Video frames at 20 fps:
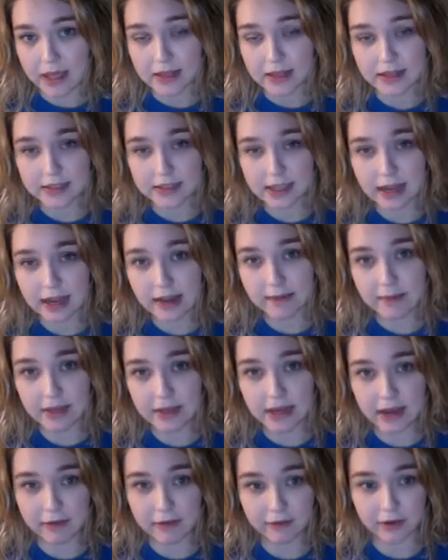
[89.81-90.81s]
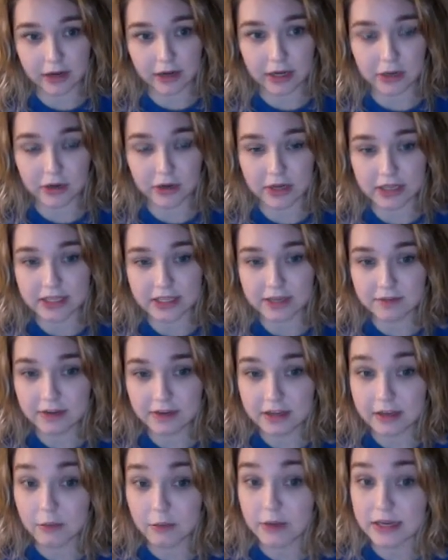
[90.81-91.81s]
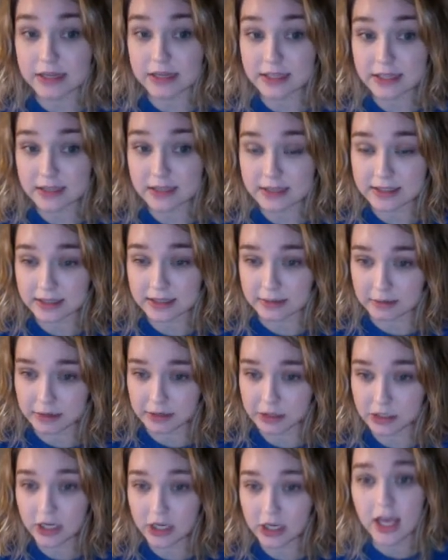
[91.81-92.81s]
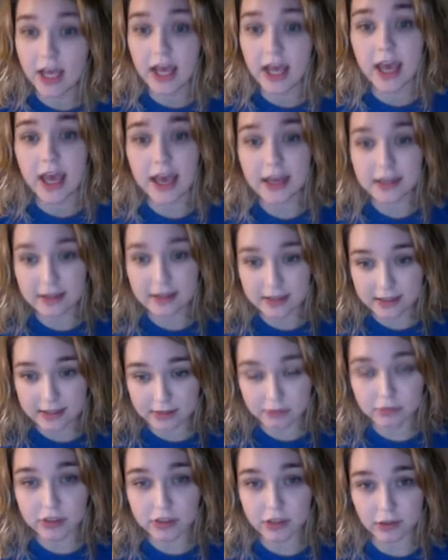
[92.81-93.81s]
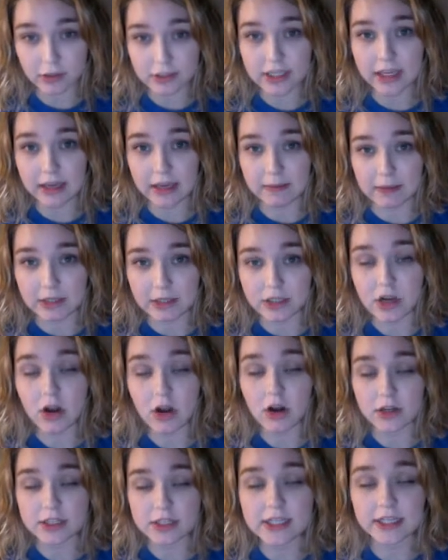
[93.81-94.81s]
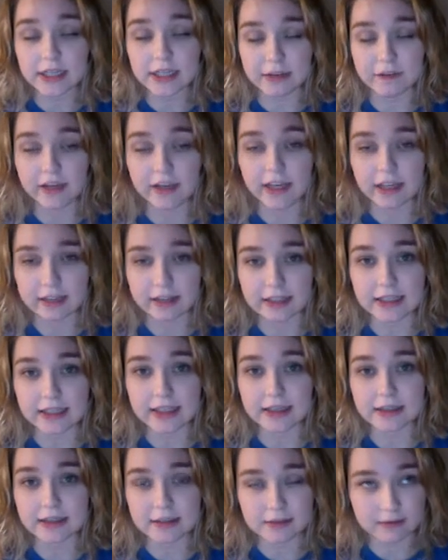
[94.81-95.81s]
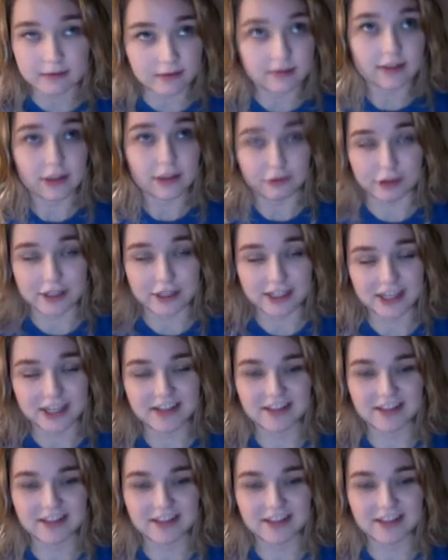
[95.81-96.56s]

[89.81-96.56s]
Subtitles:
The time and effort and creativity that went into this image and this resulting image are significantly different.